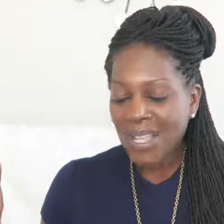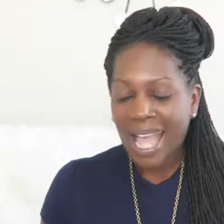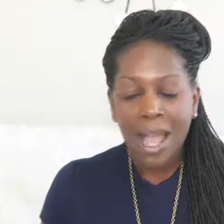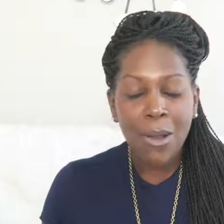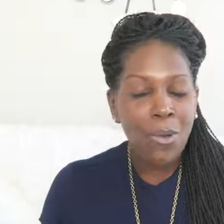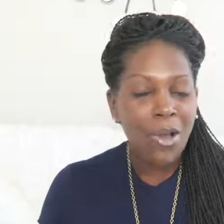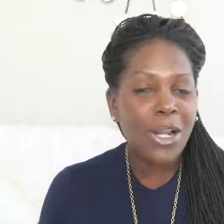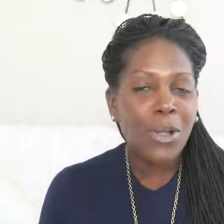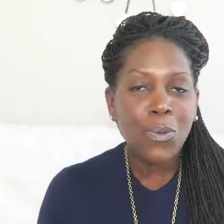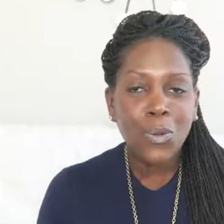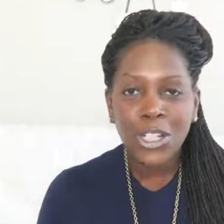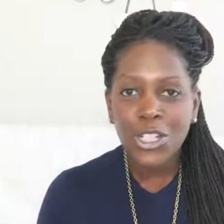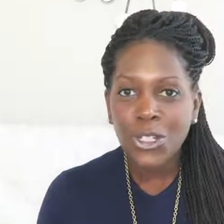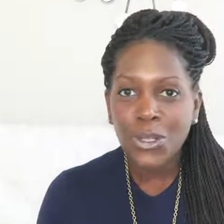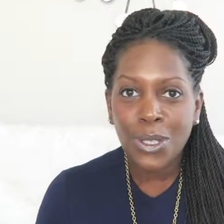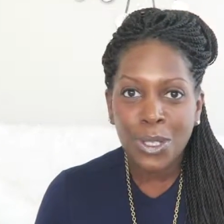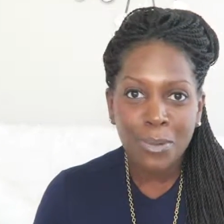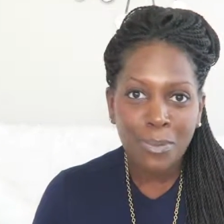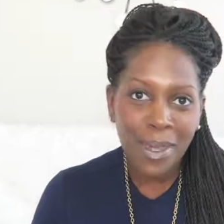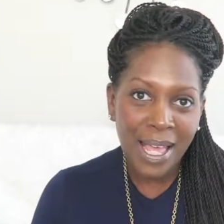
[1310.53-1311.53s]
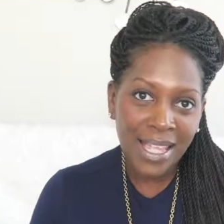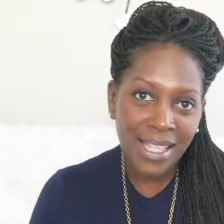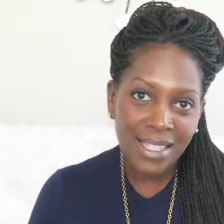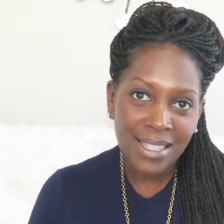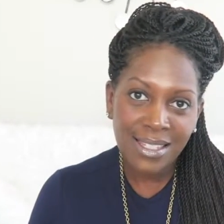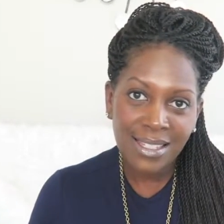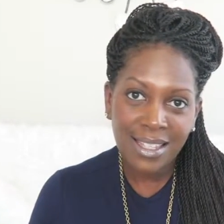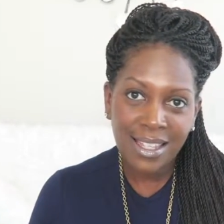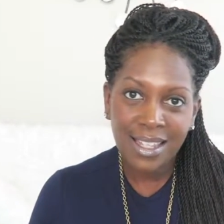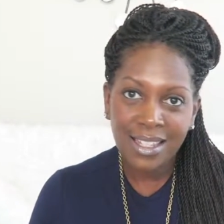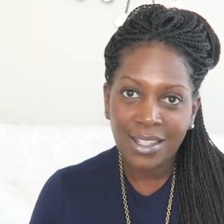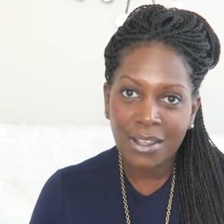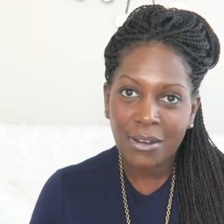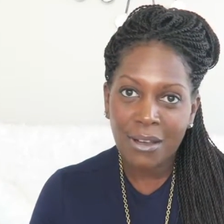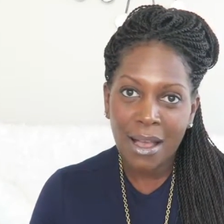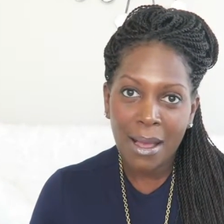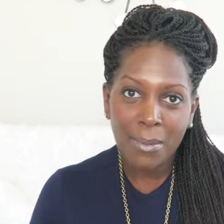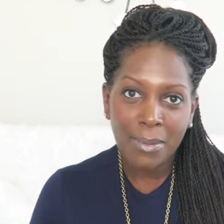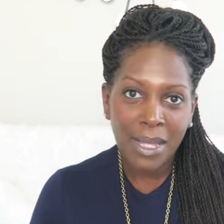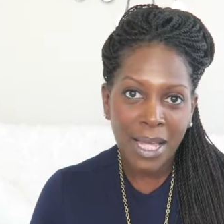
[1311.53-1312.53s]
I want to wish you the best in
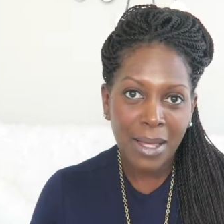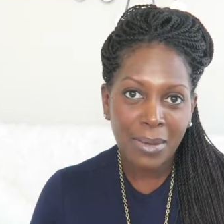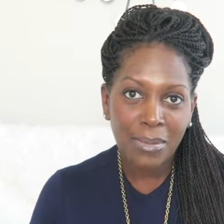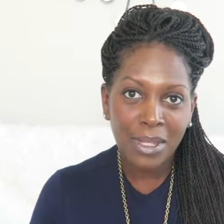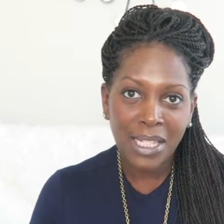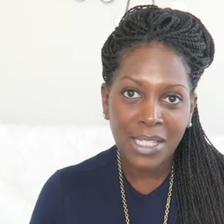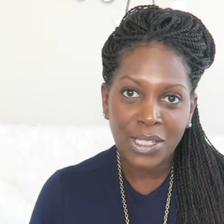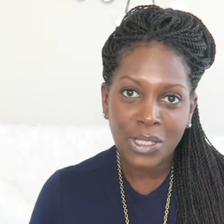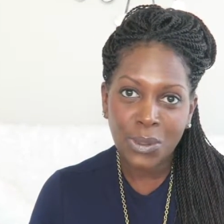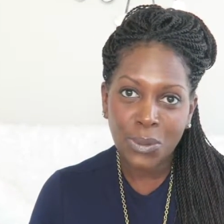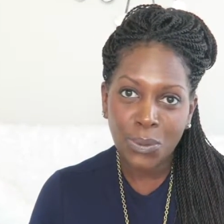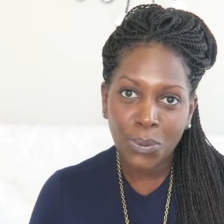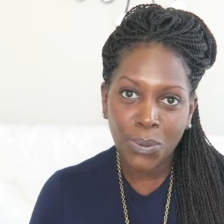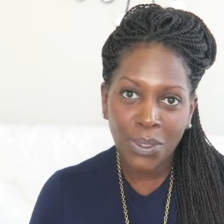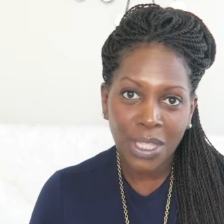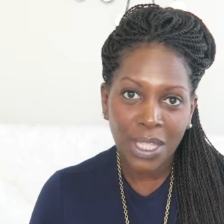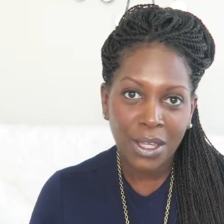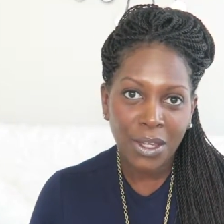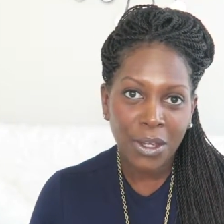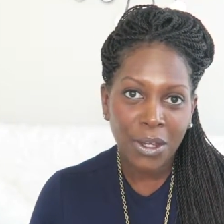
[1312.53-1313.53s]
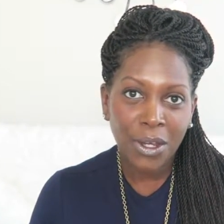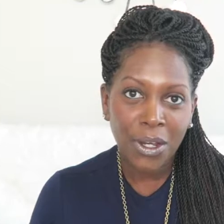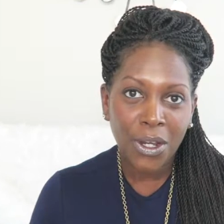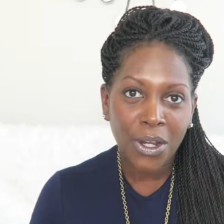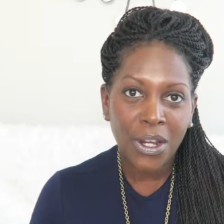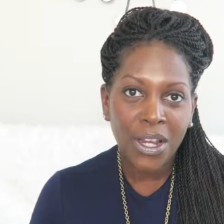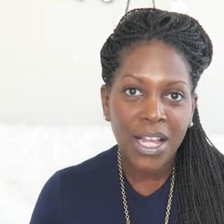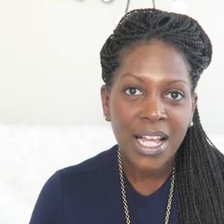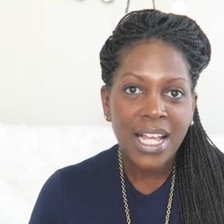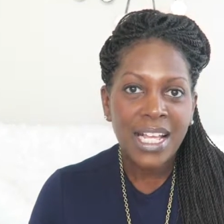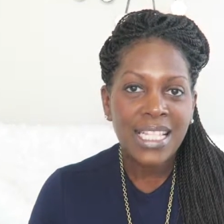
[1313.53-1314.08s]
your upcoming school year